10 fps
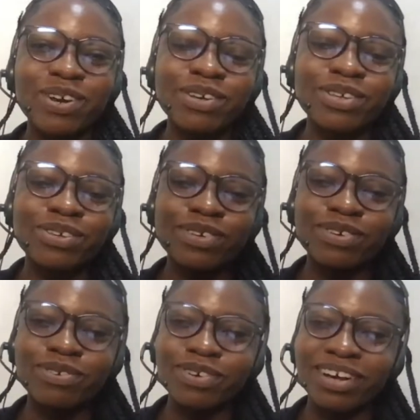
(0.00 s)
when we call
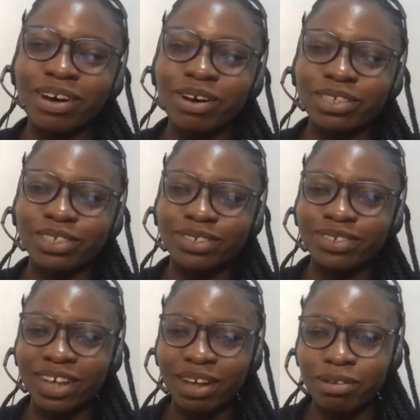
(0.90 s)
on you, you are
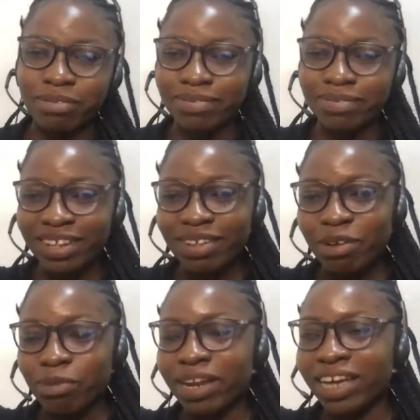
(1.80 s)
also
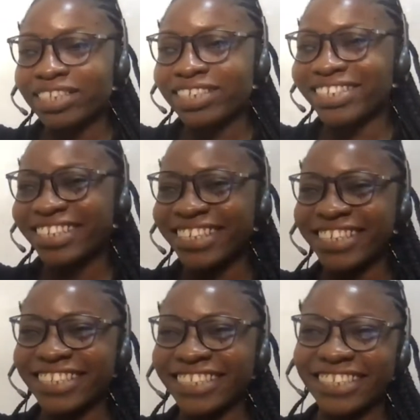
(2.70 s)
obliged.
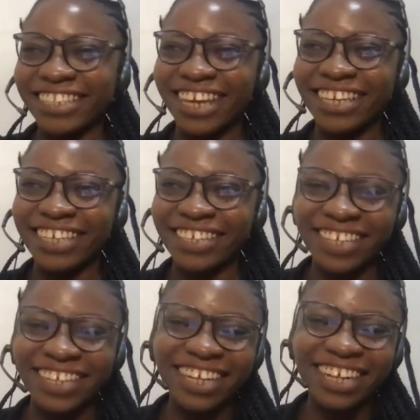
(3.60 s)

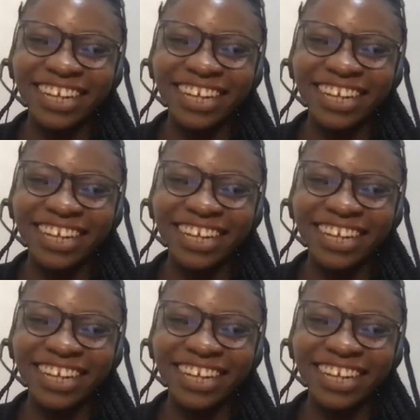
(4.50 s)
Thank you.